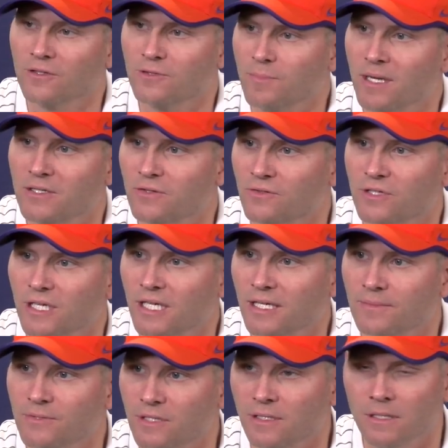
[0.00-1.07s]
on special
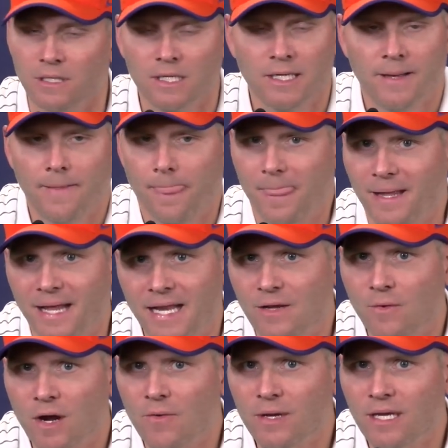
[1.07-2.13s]
teams, and any
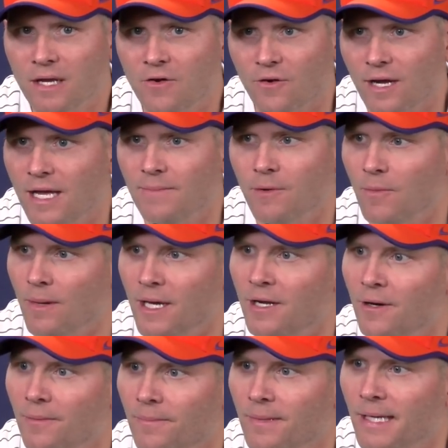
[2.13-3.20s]
way we can create
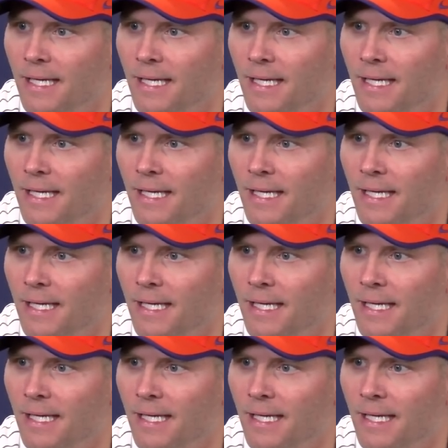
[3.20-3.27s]
momentum,